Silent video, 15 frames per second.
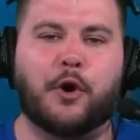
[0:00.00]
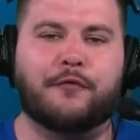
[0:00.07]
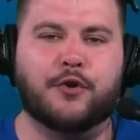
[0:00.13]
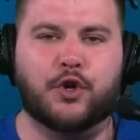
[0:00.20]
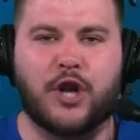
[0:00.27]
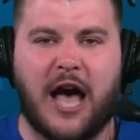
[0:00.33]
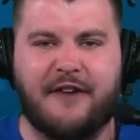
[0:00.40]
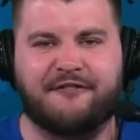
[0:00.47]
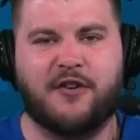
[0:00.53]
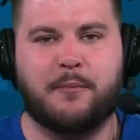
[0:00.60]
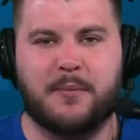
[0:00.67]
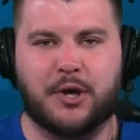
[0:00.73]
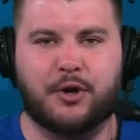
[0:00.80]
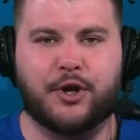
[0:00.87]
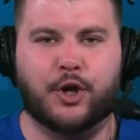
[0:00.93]
If you're not
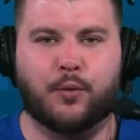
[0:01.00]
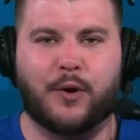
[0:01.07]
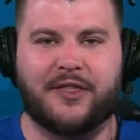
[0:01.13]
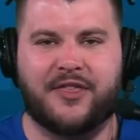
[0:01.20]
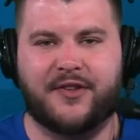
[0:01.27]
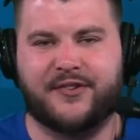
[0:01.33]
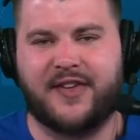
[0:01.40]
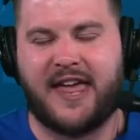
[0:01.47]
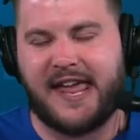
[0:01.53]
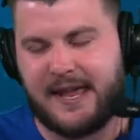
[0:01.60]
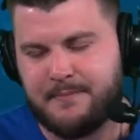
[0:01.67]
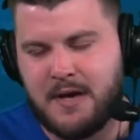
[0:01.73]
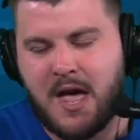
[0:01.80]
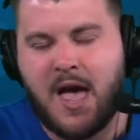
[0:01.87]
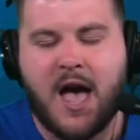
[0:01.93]
familiar with his
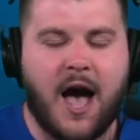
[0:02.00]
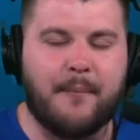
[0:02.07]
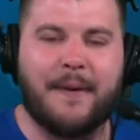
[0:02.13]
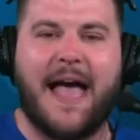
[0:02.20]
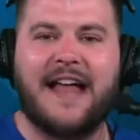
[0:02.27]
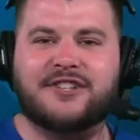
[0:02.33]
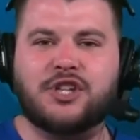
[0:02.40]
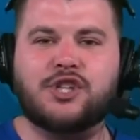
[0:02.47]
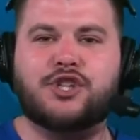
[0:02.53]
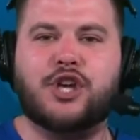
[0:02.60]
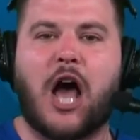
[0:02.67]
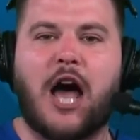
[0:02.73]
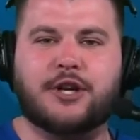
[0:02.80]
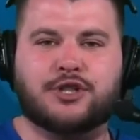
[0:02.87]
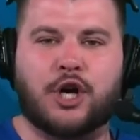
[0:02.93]
game, imagine
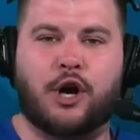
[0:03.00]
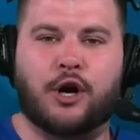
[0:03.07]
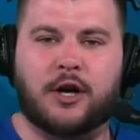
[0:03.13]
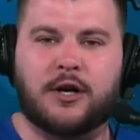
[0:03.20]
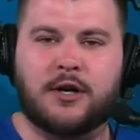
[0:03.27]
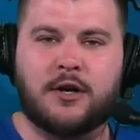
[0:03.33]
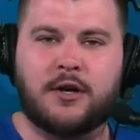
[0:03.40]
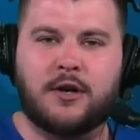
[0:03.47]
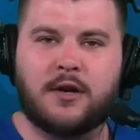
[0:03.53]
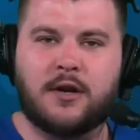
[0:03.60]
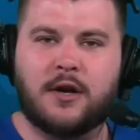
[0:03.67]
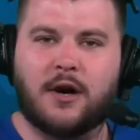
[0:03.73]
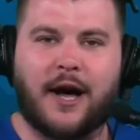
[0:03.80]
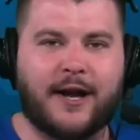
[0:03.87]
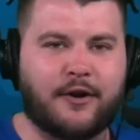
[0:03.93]
Josh Hart,
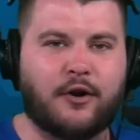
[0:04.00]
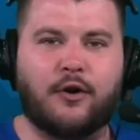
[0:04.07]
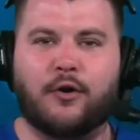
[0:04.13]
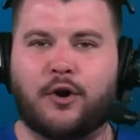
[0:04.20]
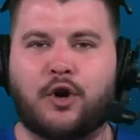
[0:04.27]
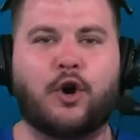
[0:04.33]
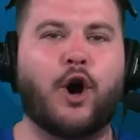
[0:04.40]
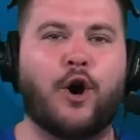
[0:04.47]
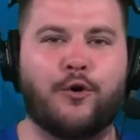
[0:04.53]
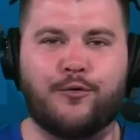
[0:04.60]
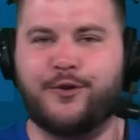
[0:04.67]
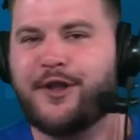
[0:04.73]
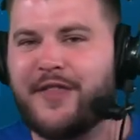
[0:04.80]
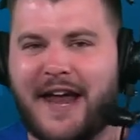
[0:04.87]
like, cloned.